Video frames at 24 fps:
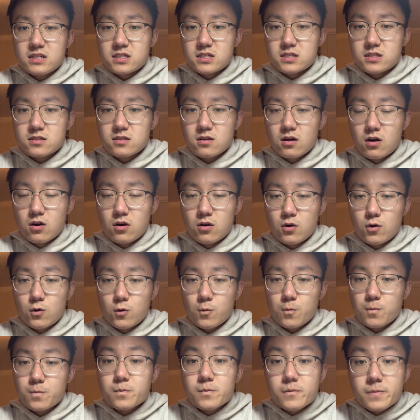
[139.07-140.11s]

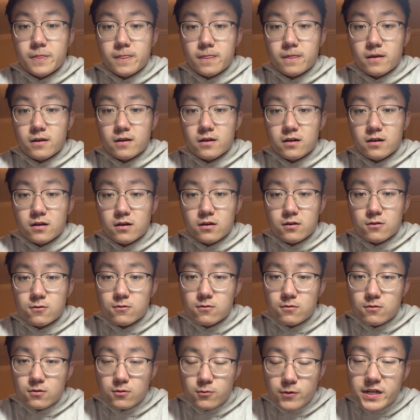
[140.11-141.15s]
So
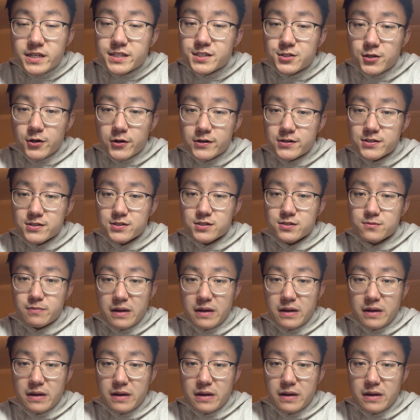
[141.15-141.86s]
research